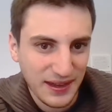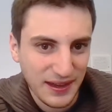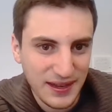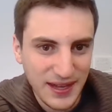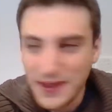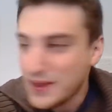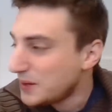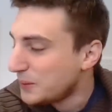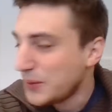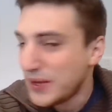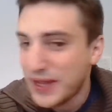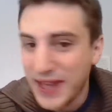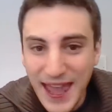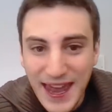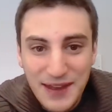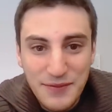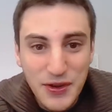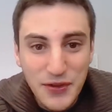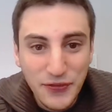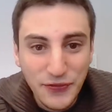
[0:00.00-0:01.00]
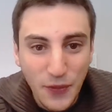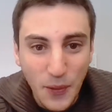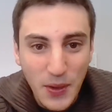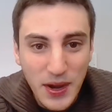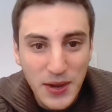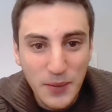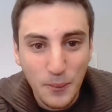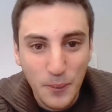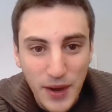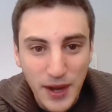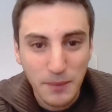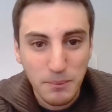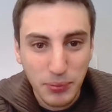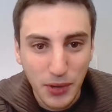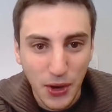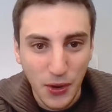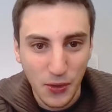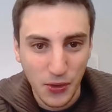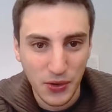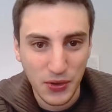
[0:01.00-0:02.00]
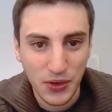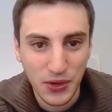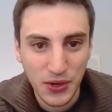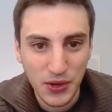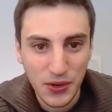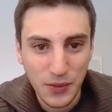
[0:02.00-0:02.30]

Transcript: And then we can't even afford it. We're broke.